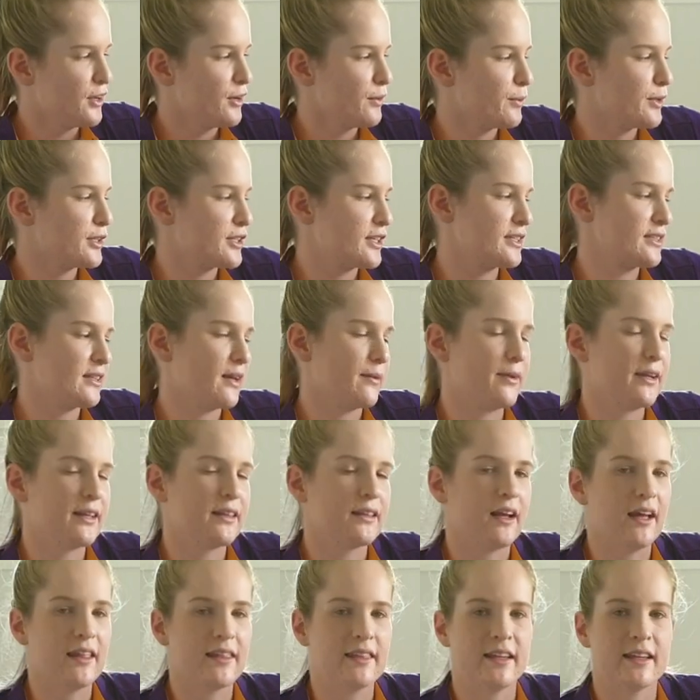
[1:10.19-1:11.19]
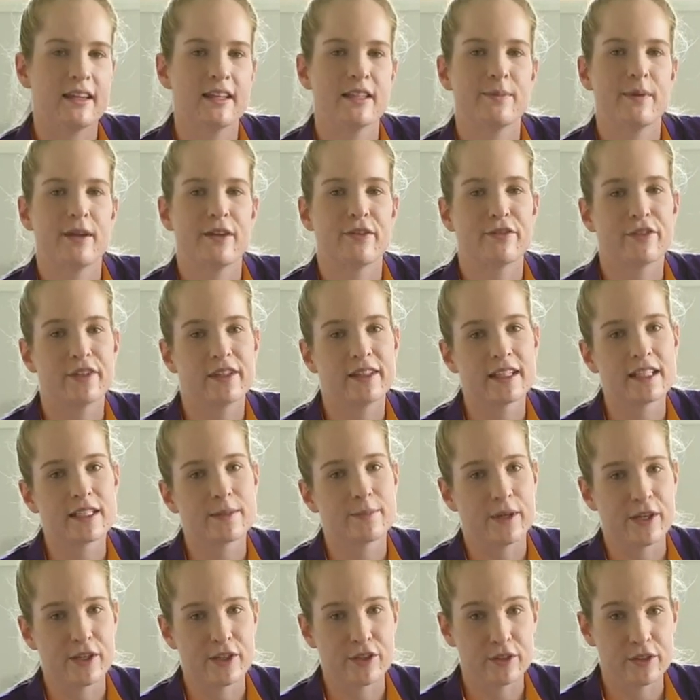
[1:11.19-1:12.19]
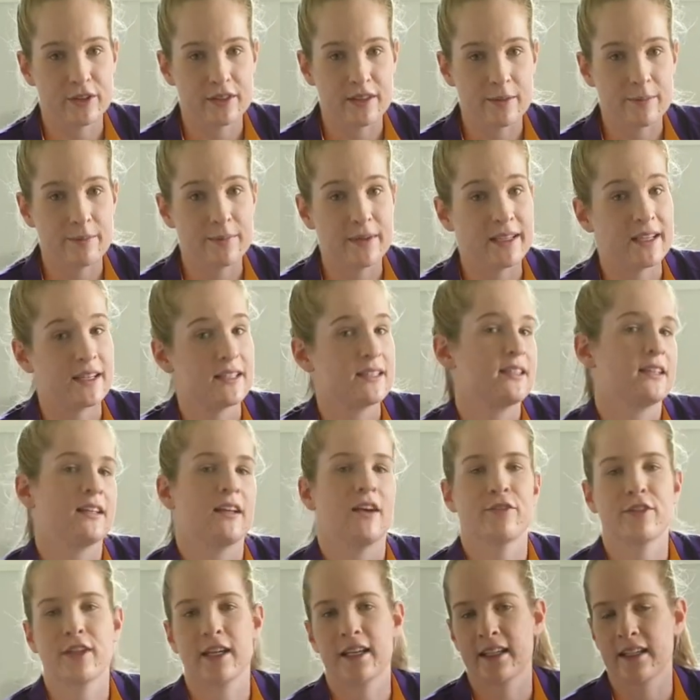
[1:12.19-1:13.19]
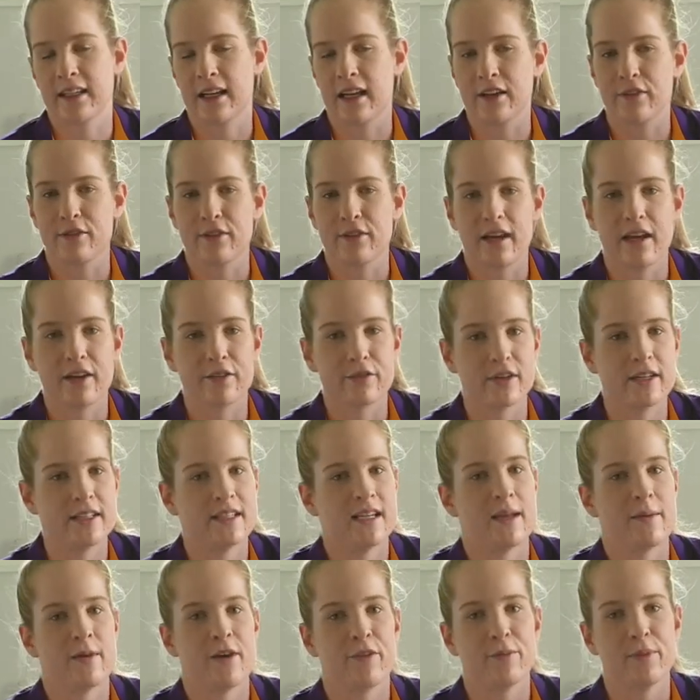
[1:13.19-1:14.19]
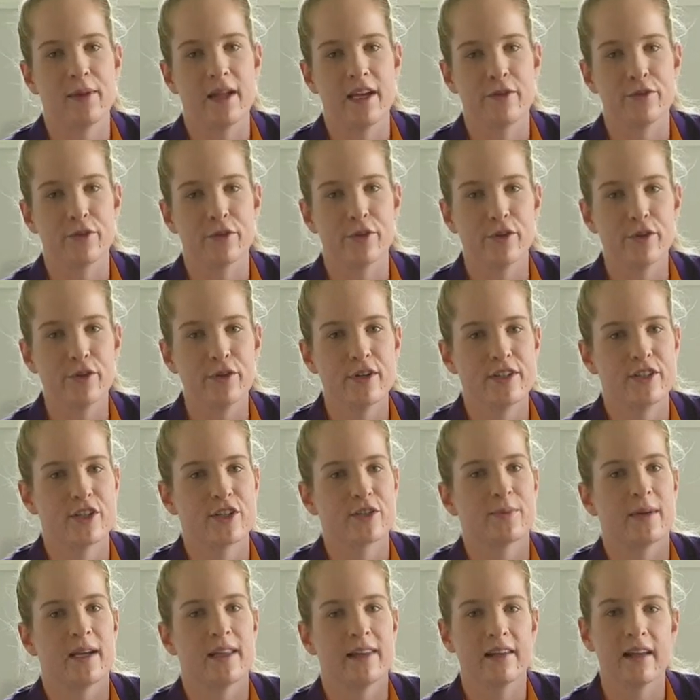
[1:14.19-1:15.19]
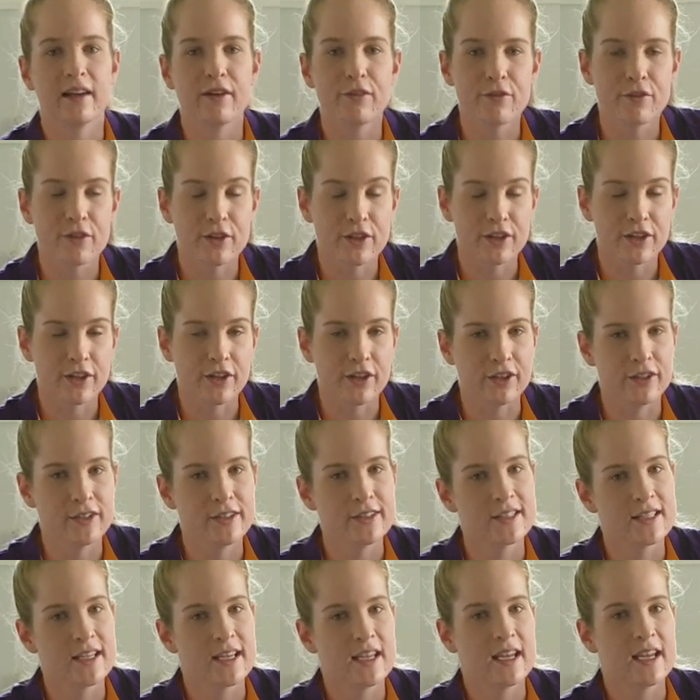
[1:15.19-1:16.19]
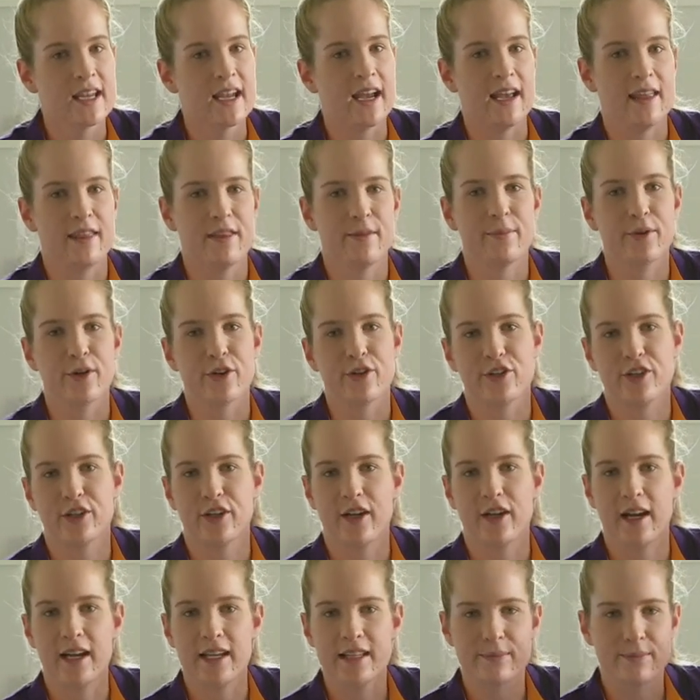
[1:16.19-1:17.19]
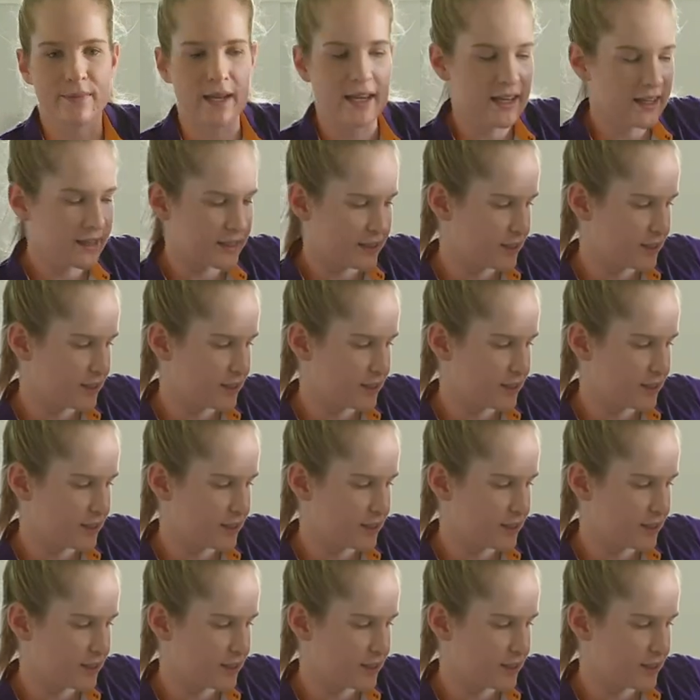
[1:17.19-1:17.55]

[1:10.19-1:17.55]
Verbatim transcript: which is something that I think has been really special and the biggest thing I've taken out of every team I've played for is just my love for the girls and the bond you guys make.